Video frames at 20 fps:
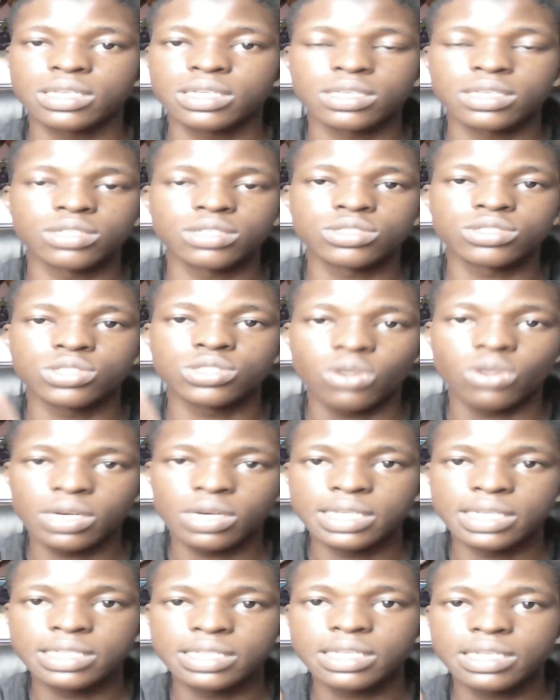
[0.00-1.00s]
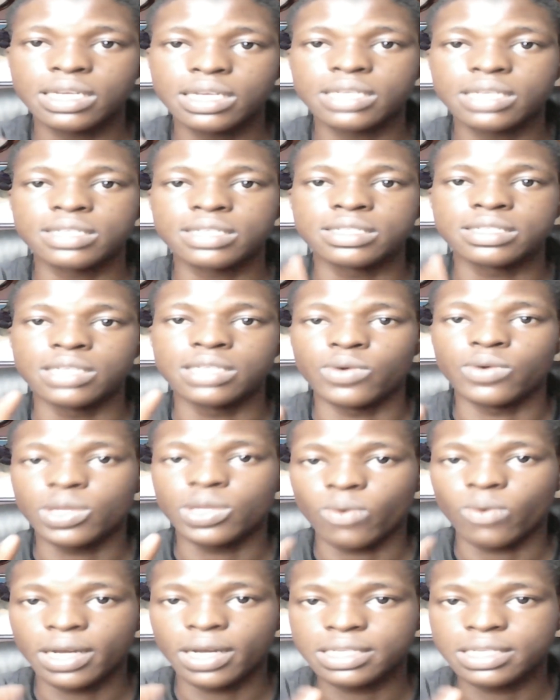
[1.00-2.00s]
Surely they will
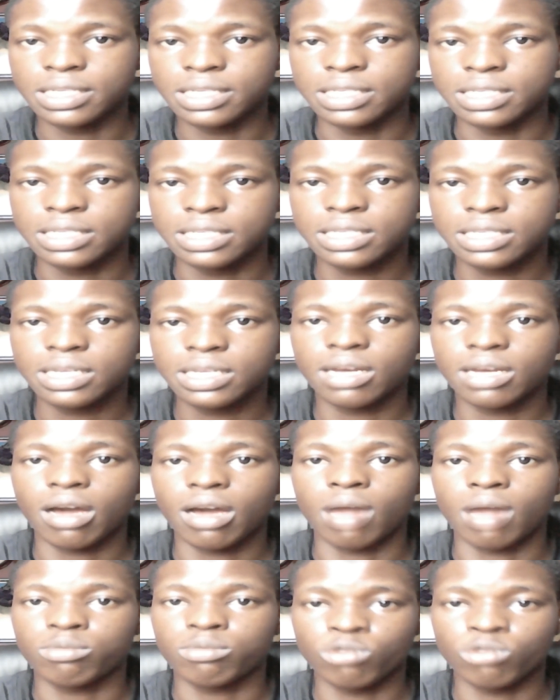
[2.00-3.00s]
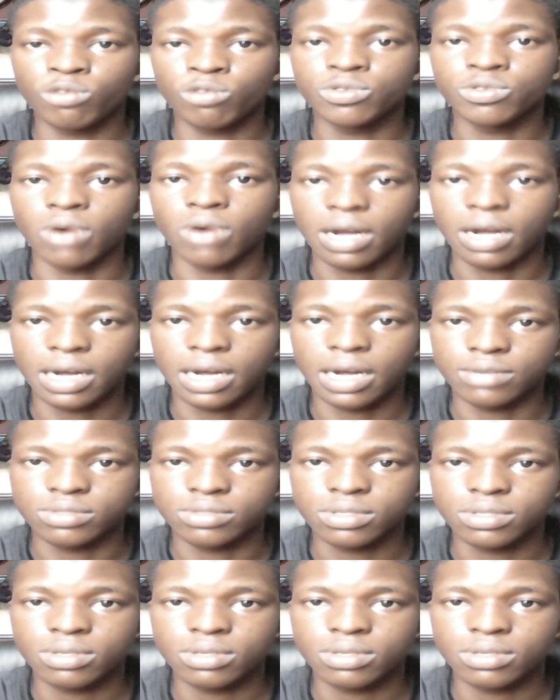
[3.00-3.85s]
one day approve your account.